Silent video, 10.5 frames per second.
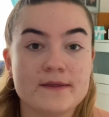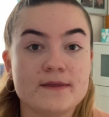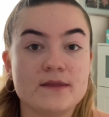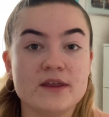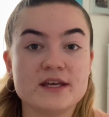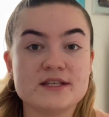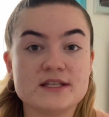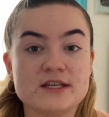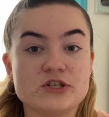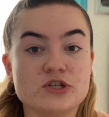This
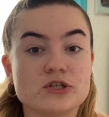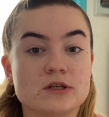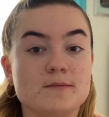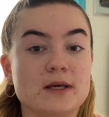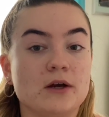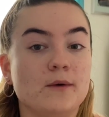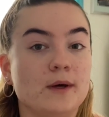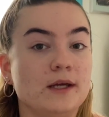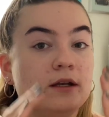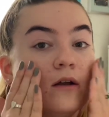is just going to be
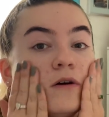going